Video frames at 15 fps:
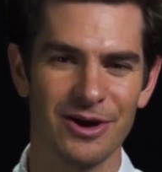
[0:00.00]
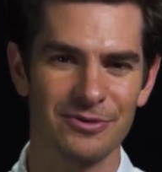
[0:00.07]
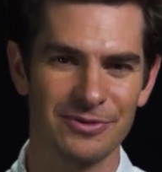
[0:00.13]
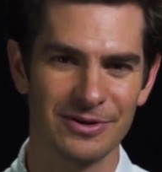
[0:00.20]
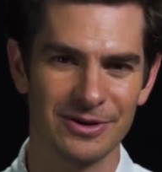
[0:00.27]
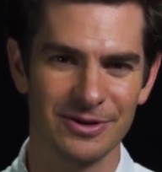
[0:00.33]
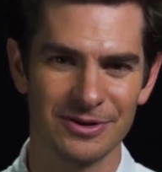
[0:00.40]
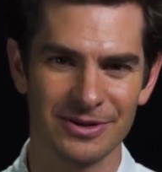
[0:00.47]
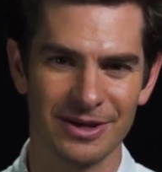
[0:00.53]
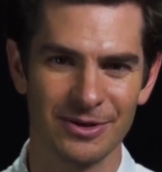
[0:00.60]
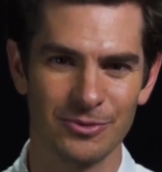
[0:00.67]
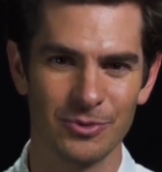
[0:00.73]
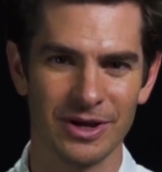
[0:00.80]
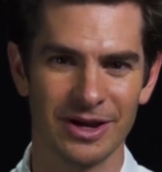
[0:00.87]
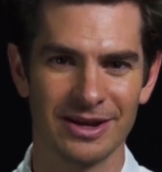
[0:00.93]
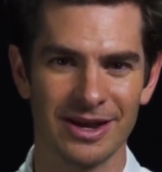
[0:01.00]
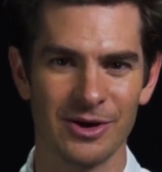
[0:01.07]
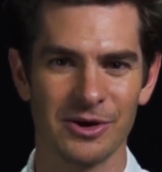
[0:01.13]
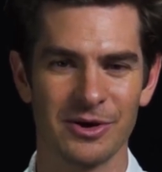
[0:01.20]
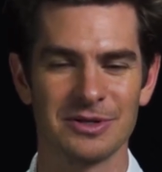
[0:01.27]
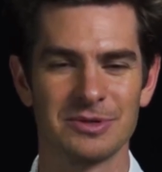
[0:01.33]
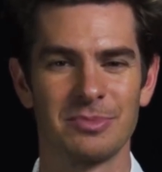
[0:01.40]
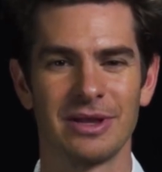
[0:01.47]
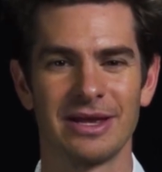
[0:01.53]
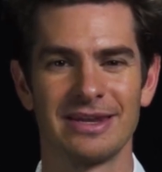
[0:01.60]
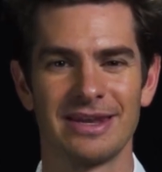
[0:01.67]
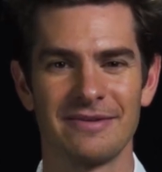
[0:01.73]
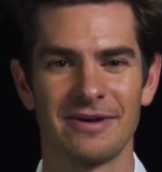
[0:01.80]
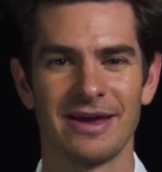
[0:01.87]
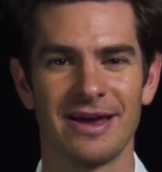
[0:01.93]
that Andrew was the one who called it
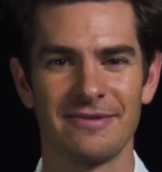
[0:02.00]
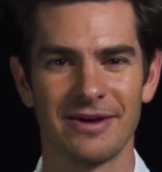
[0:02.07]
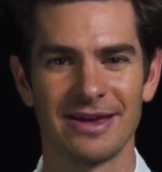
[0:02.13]
quits.